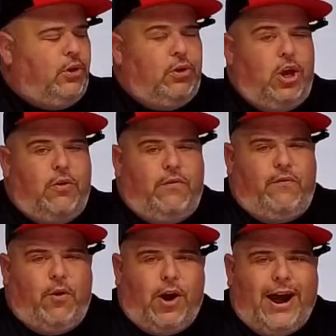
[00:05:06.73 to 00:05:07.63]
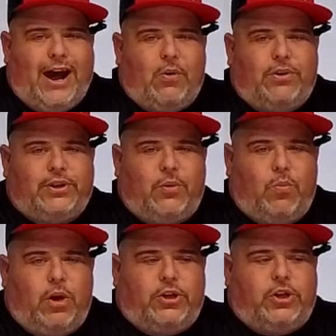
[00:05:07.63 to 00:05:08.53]
So low 4 hours
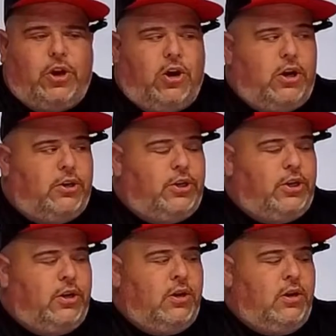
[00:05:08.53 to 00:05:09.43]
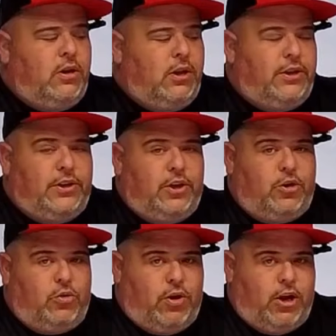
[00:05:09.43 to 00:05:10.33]
on one charge is
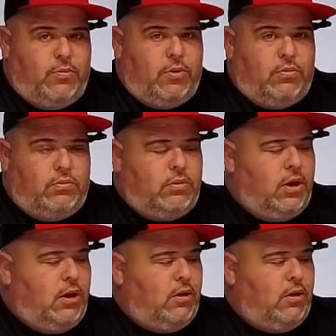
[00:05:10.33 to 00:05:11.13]
incredible.